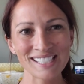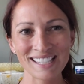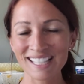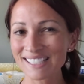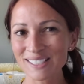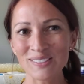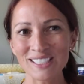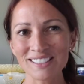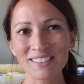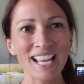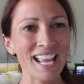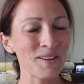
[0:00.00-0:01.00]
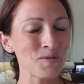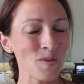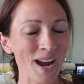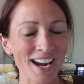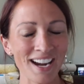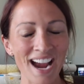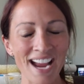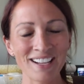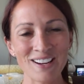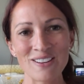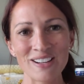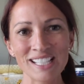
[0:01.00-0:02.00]
this quilt where I
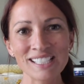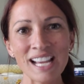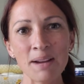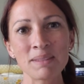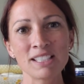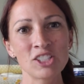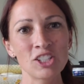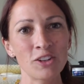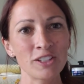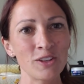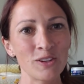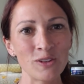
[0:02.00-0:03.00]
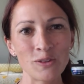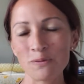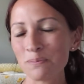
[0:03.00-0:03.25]
go in depth and show you